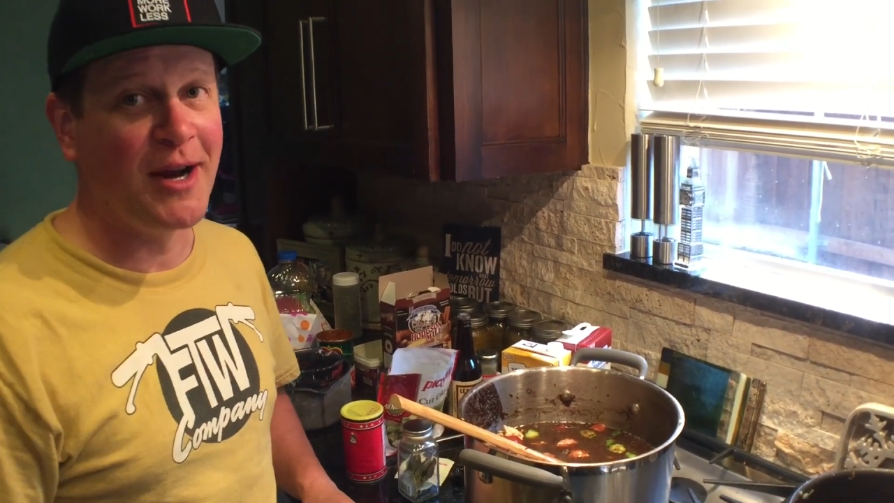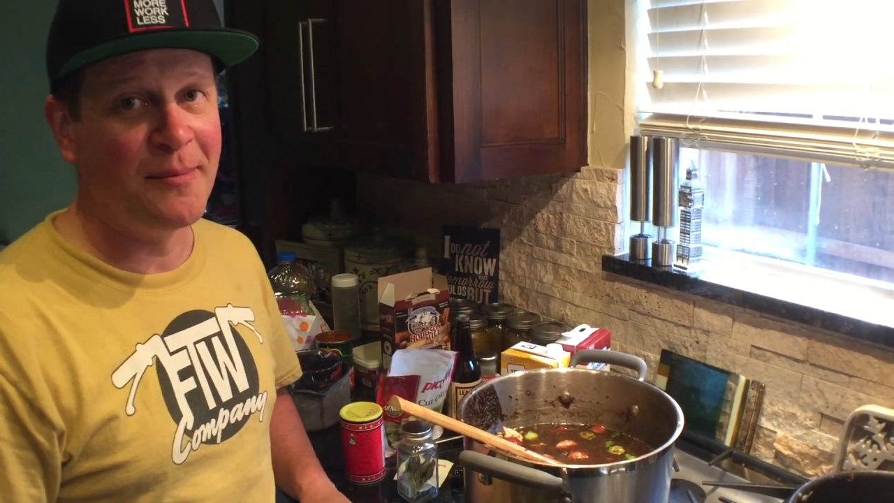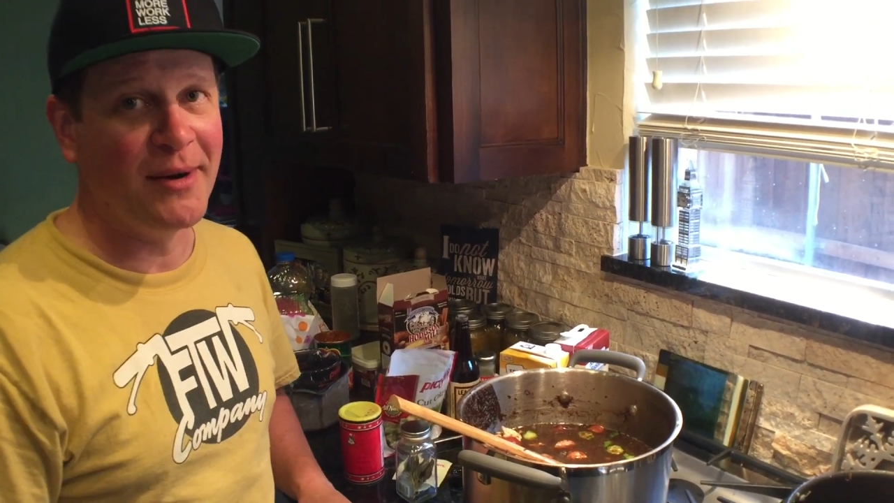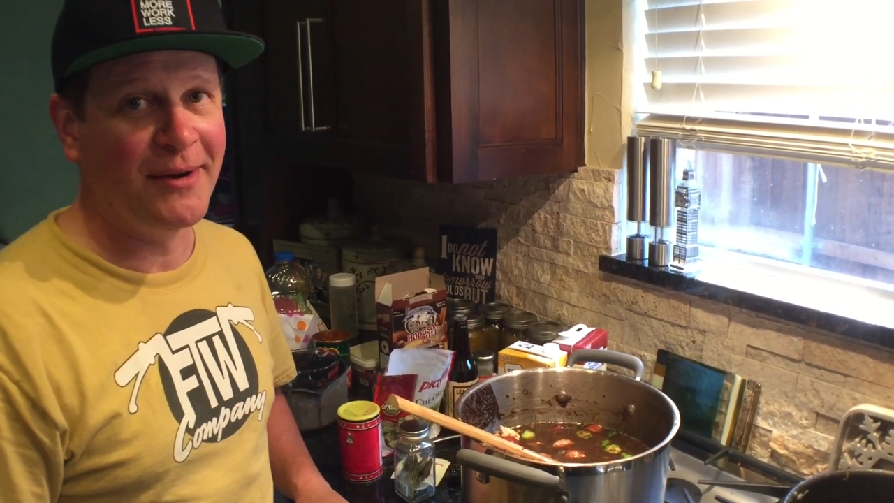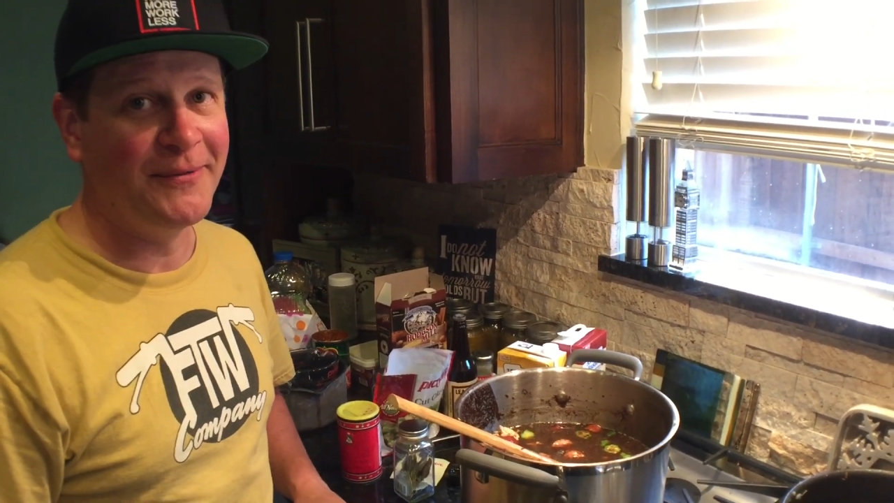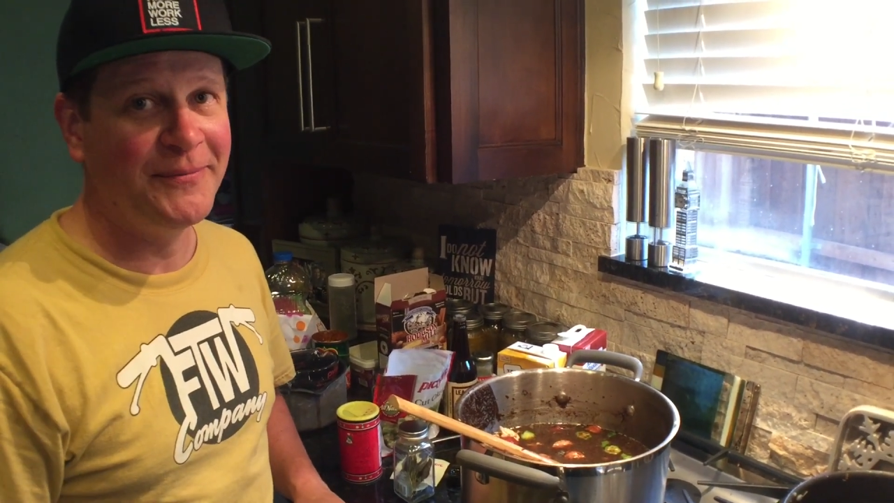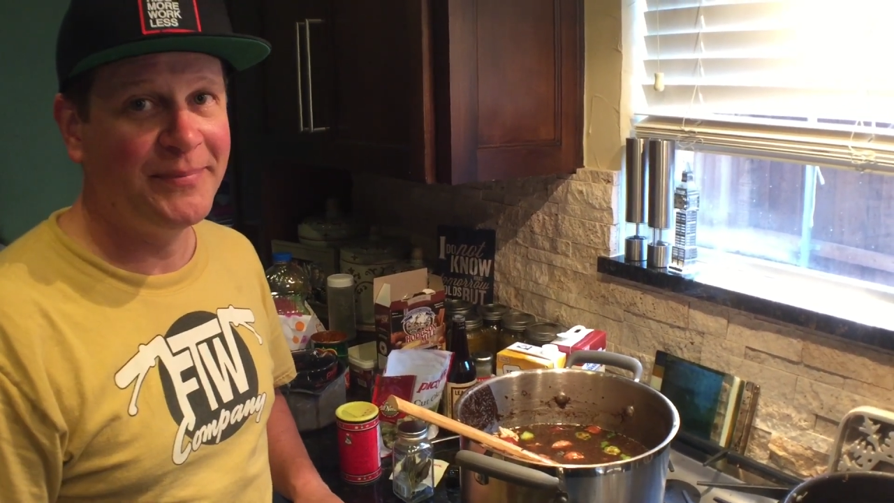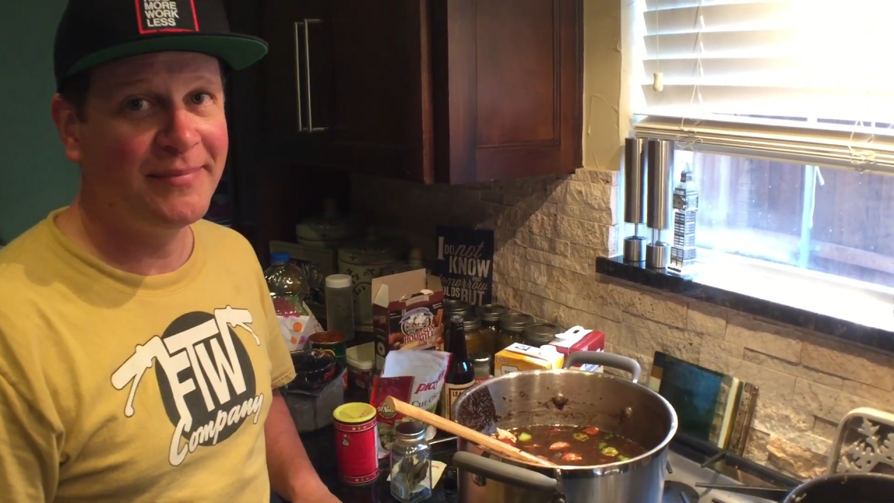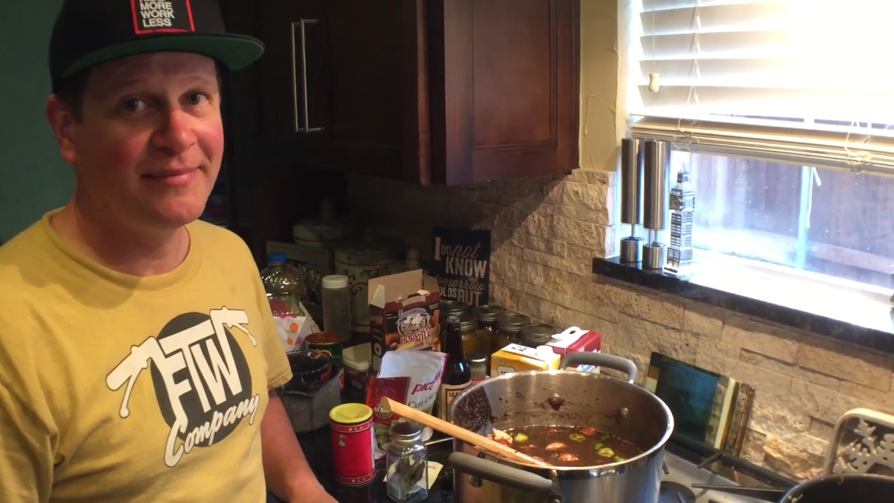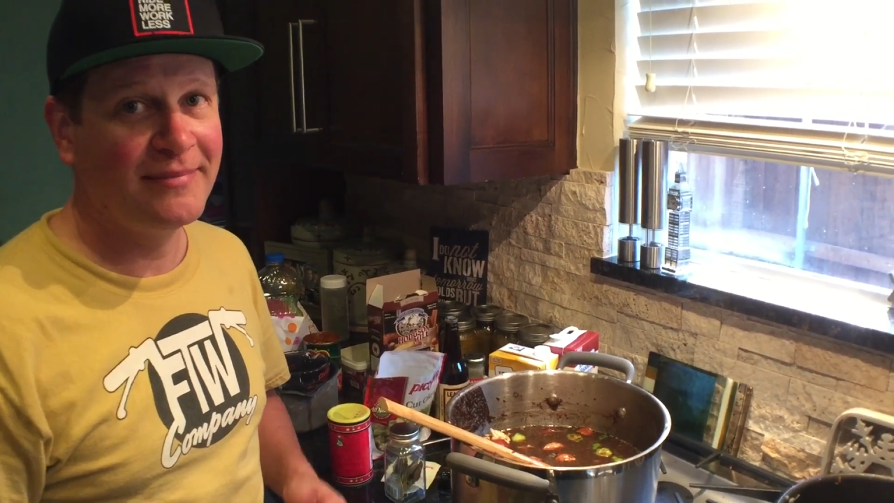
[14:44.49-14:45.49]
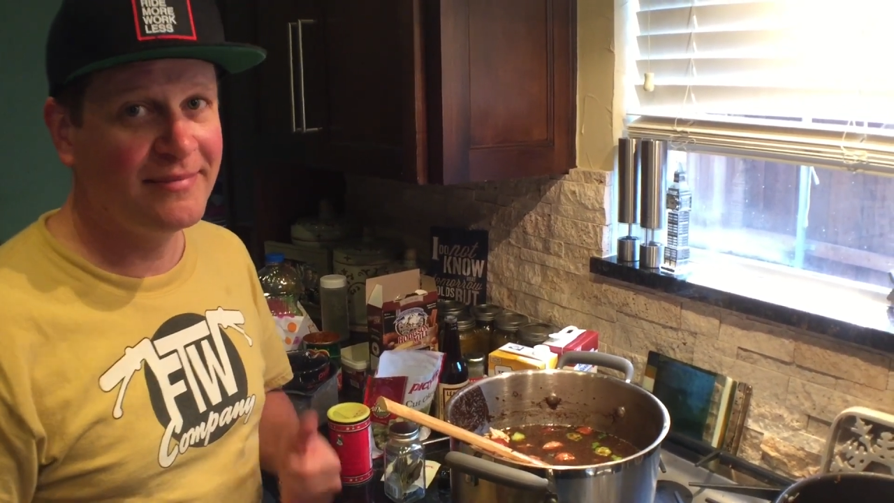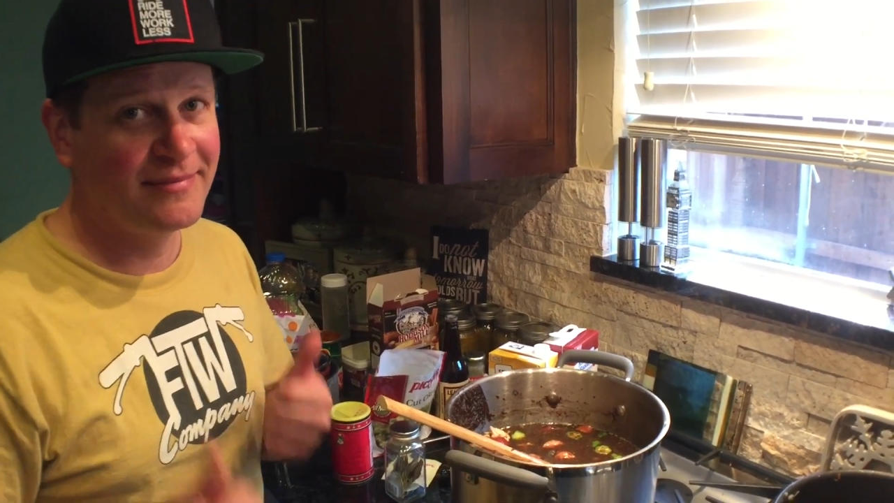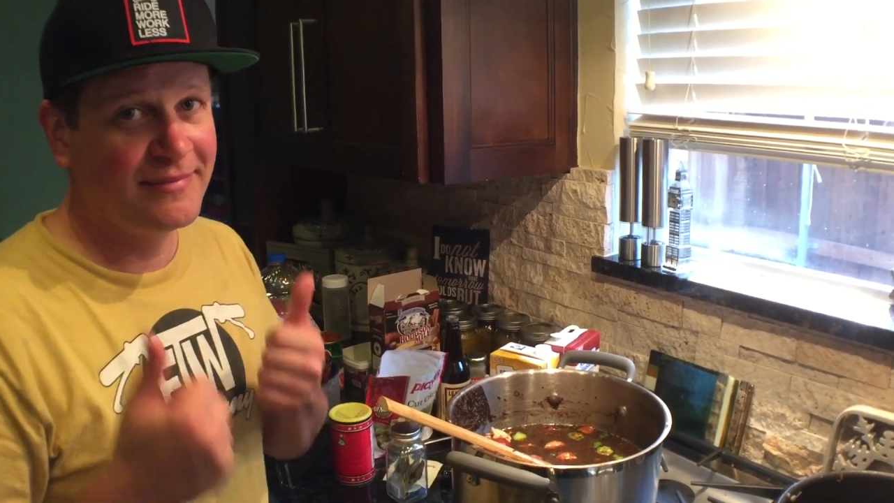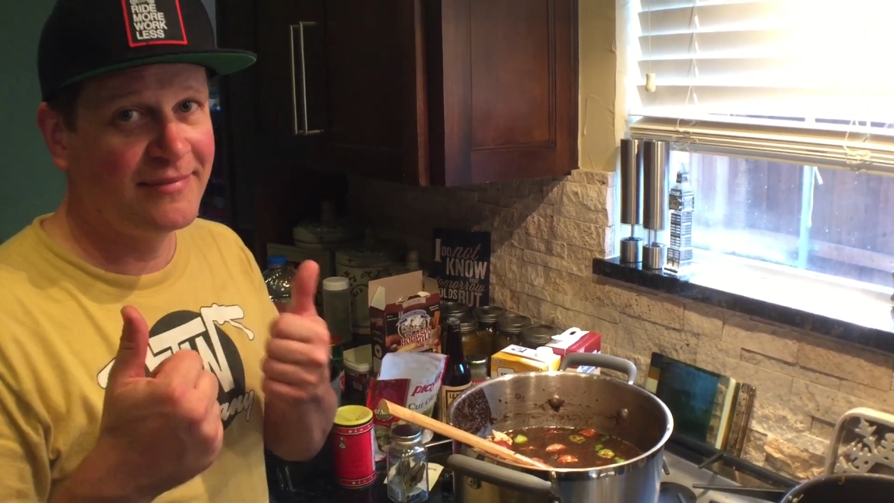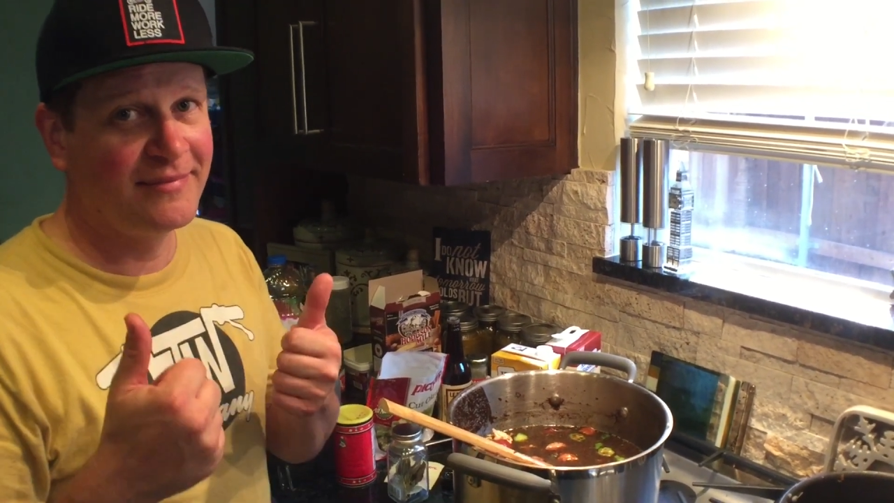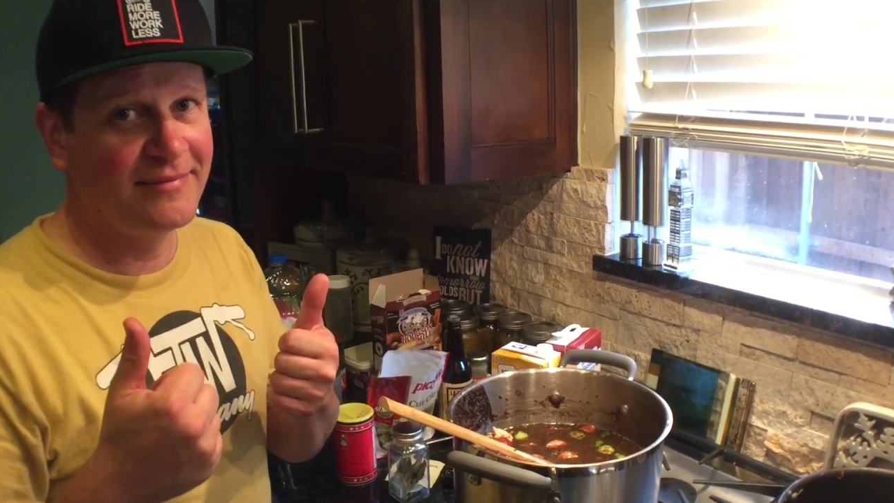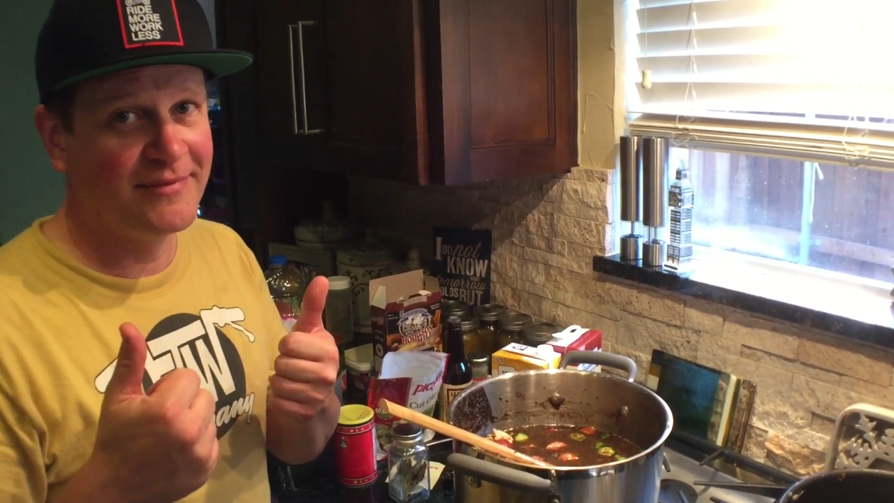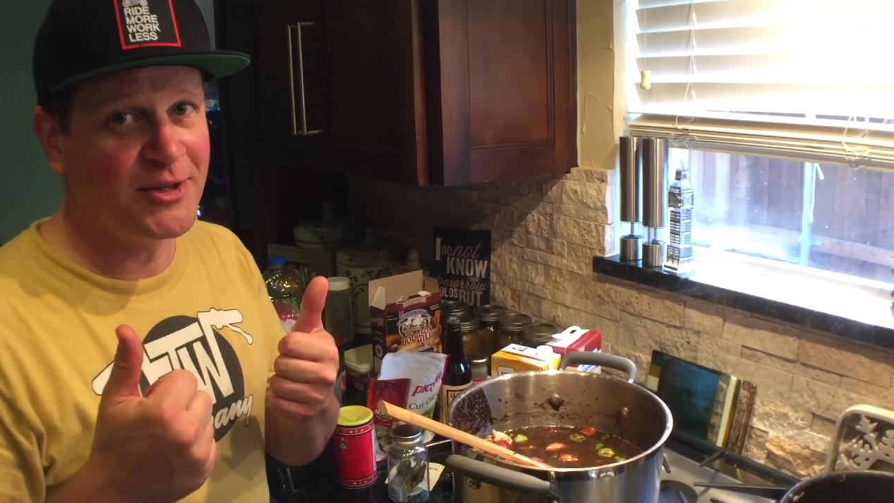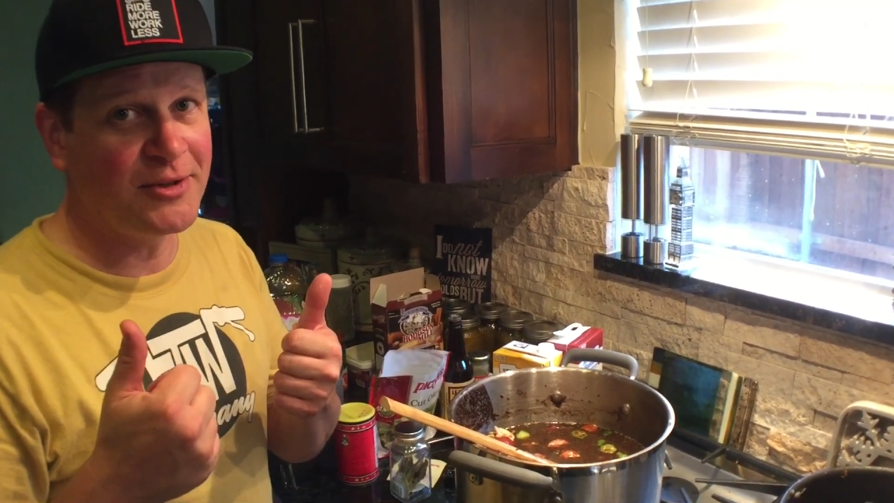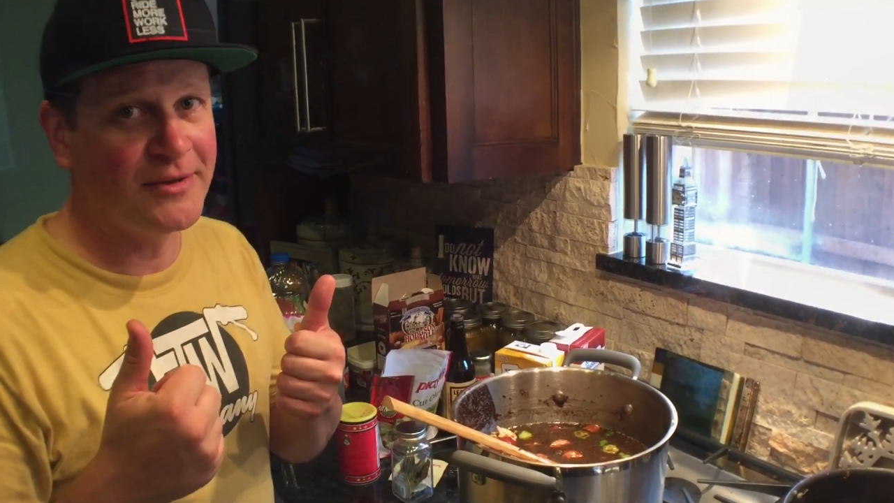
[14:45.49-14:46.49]
gumbo.
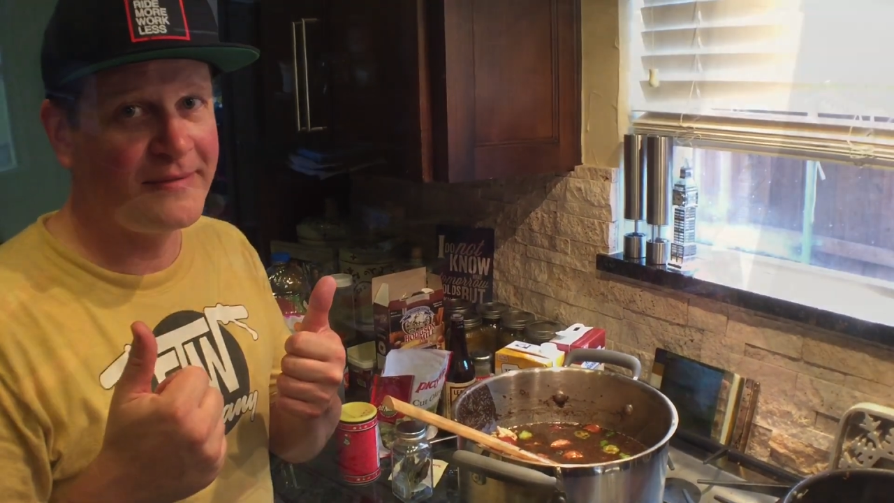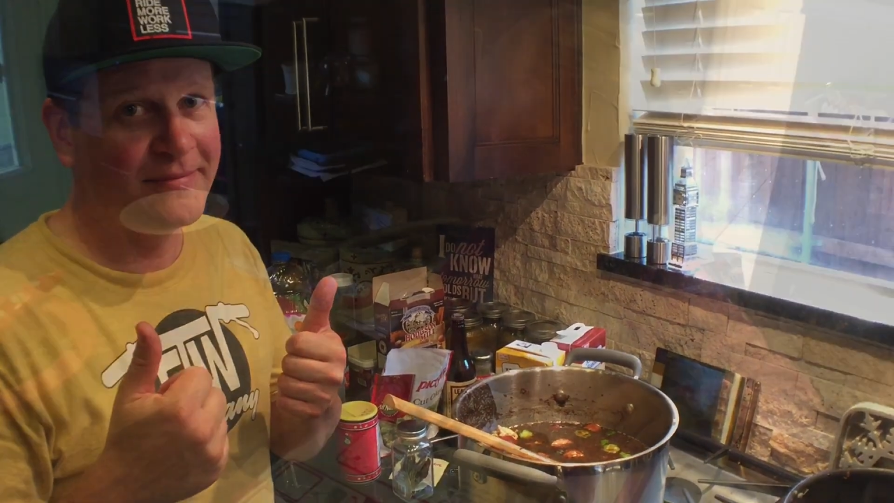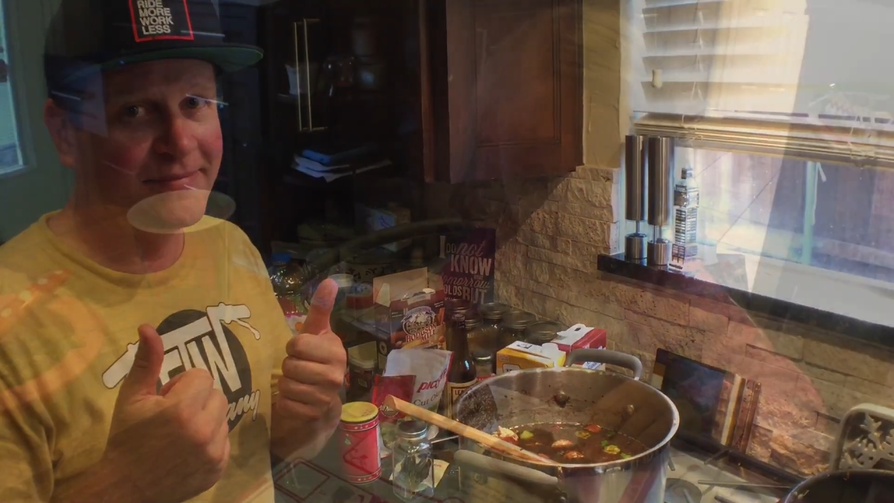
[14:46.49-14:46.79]
Cheers.